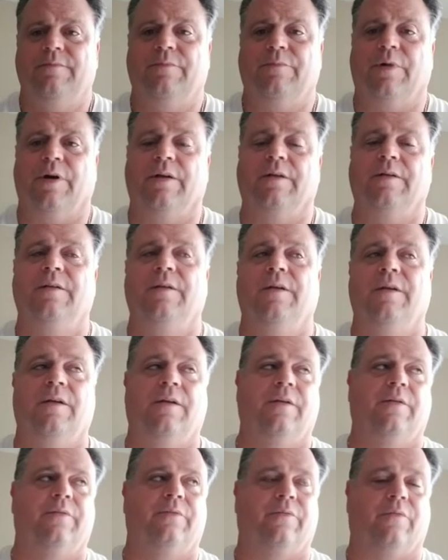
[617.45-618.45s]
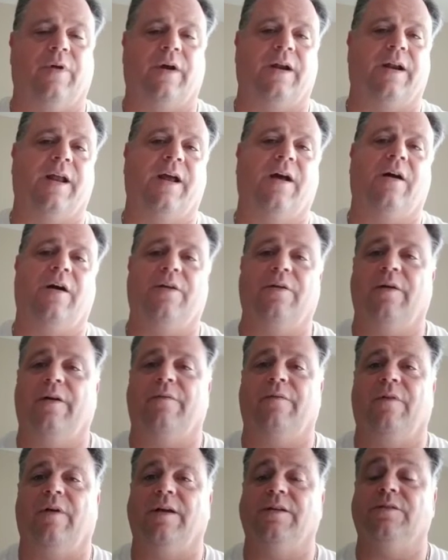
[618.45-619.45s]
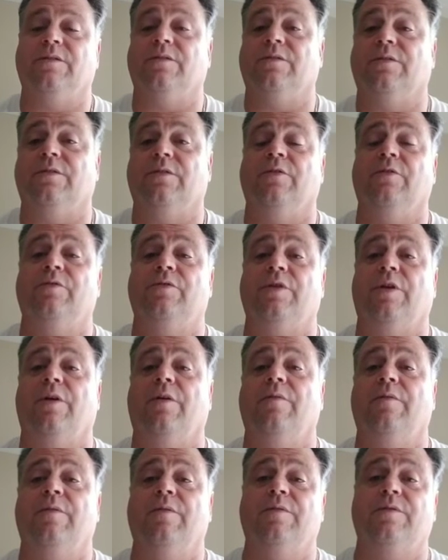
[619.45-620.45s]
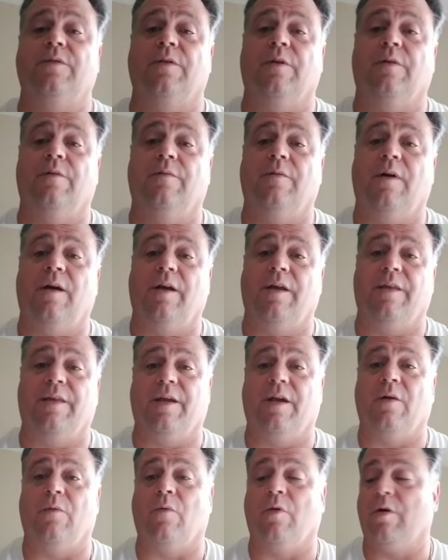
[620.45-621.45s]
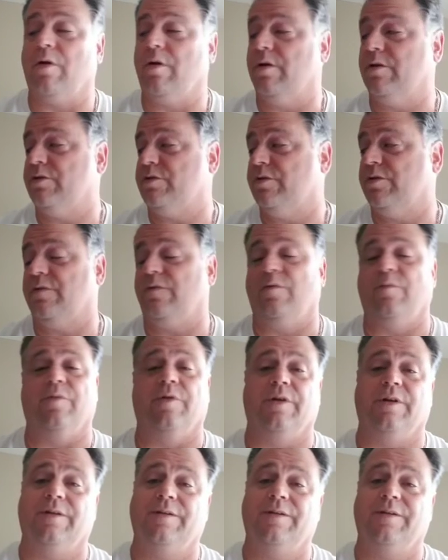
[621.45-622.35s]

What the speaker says: But right now, I don't have a license to do so. So anything I work on is just for me.